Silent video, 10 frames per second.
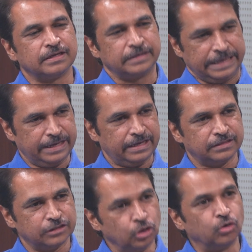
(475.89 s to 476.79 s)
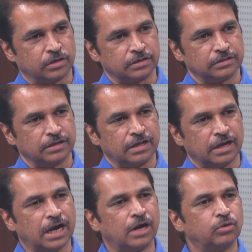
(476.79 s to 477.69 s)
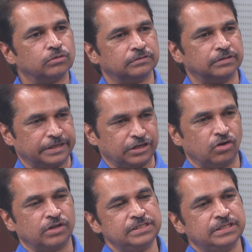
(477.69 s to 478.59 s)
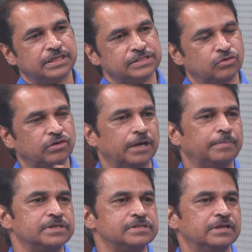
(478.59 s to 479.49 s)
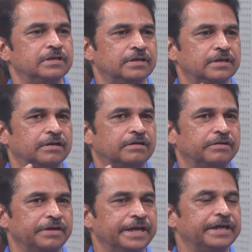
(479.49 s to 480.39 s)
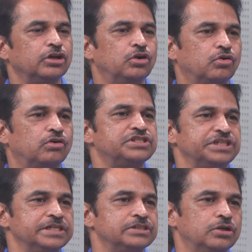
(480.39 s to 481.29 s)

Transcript: The look, how the technology has, you know, helped us create a look or change the